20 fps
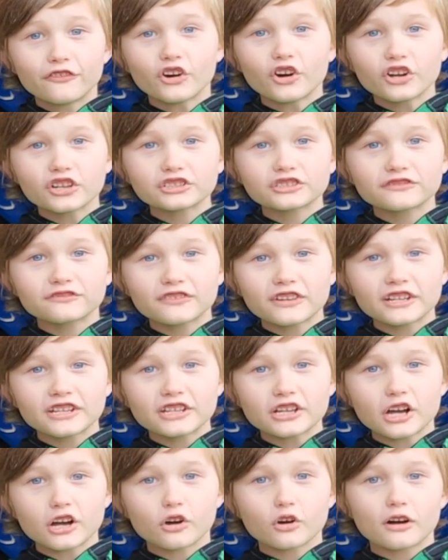first
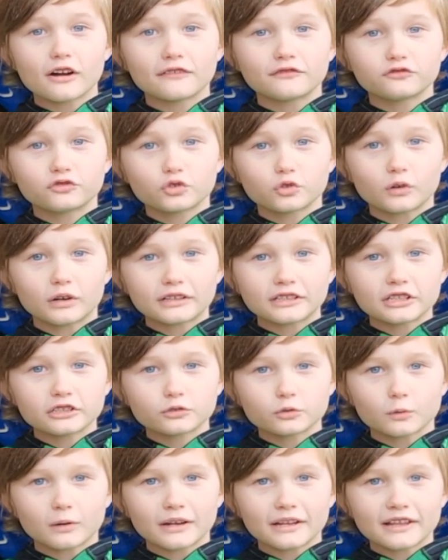video of
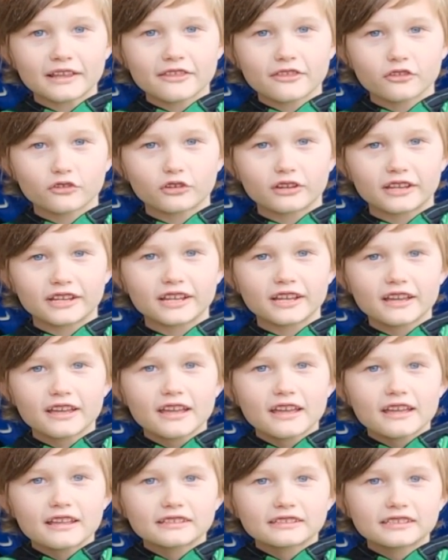2023.
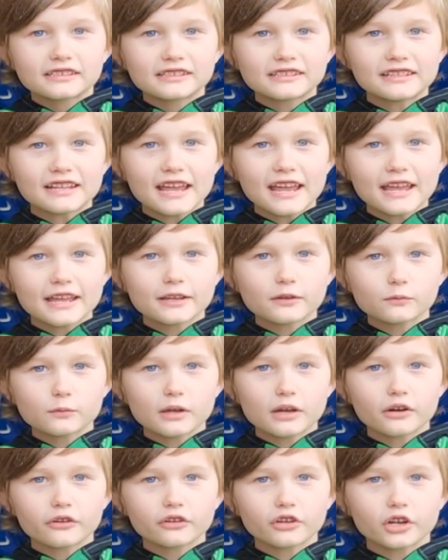Today we
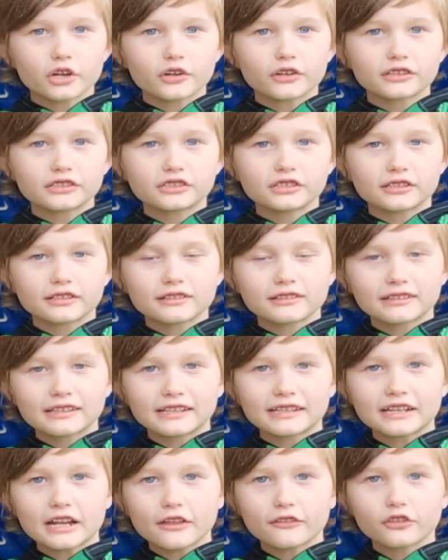are going to
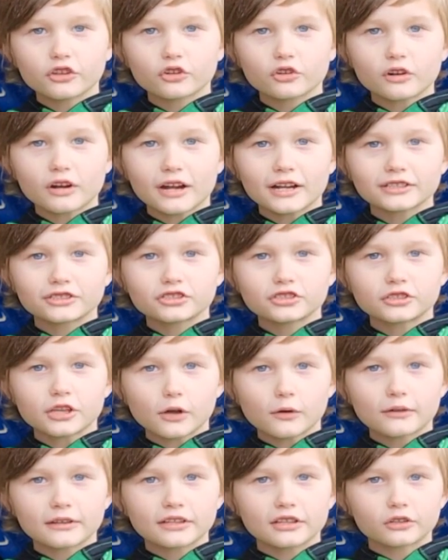clean out the garage so
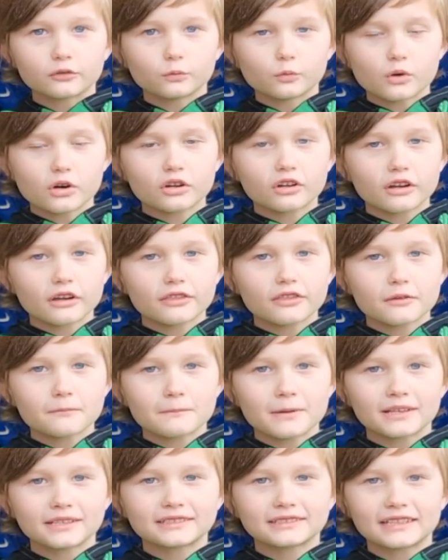we could walk on the
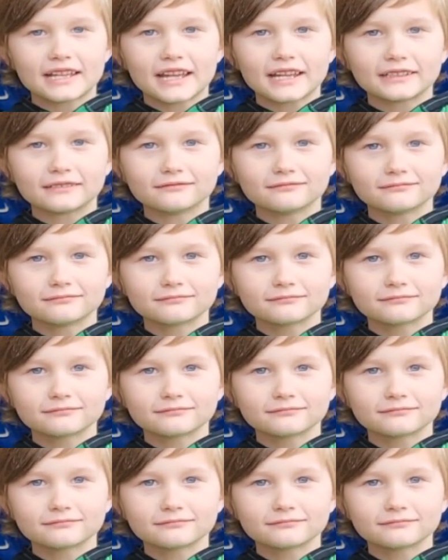Mustang.